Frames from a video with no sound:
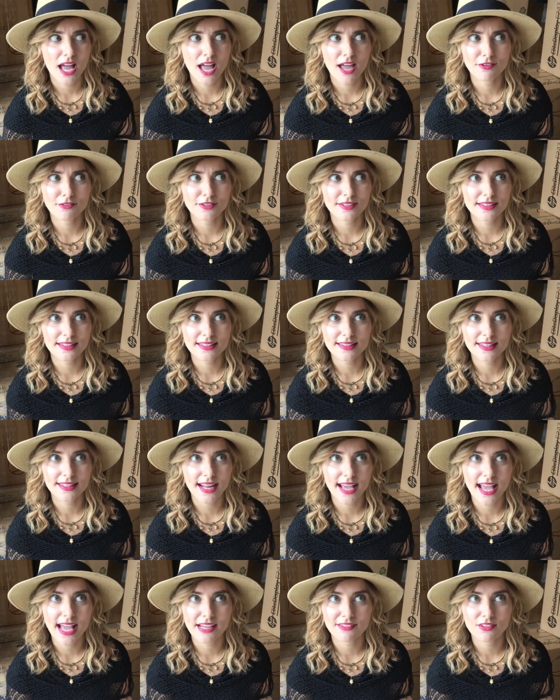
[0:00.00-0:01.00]
everything that
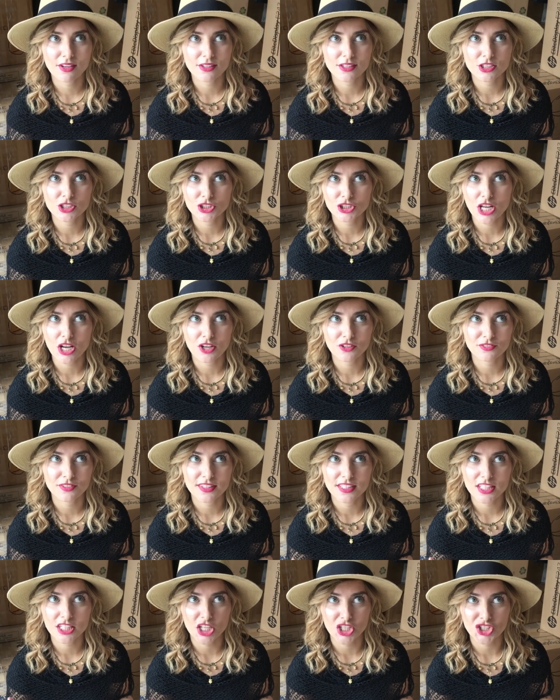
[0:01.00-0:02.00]
I have on the shelf in
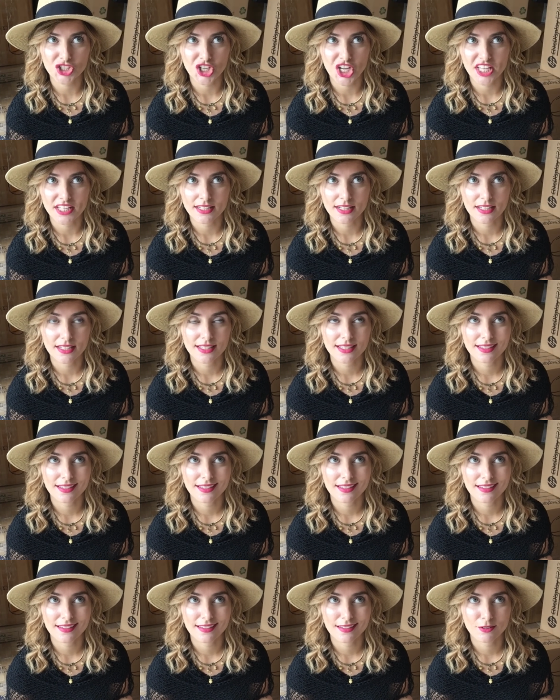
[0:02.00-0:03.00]
the kitchen,
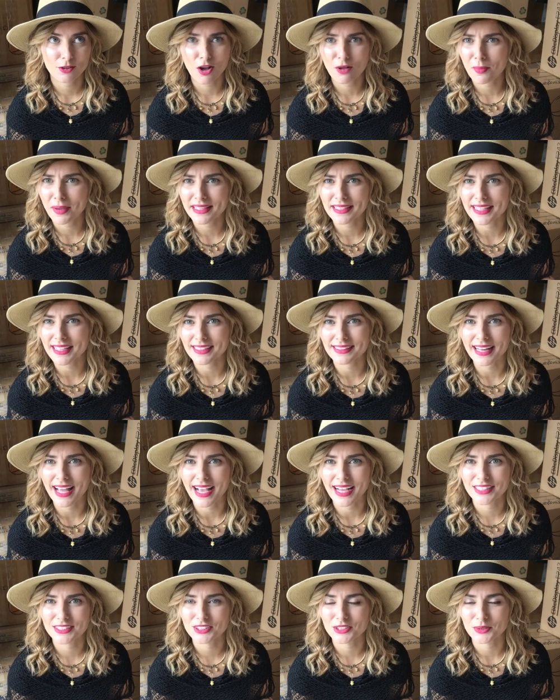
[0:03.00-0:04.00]
all my
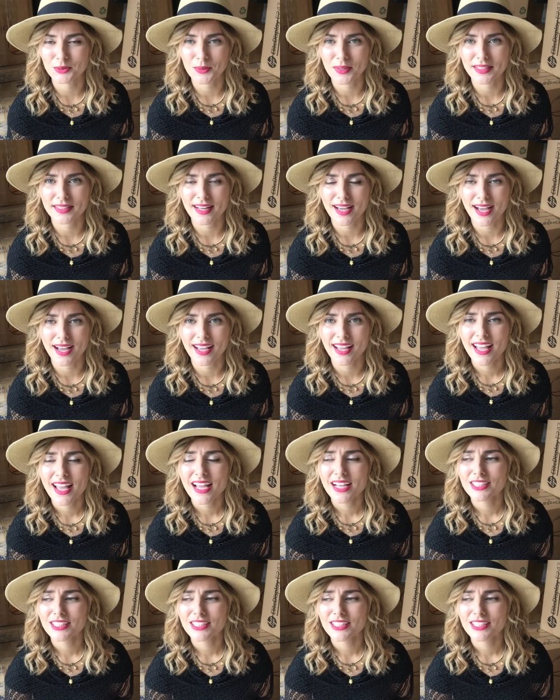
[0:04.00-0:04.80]
knickknacks or whatnot.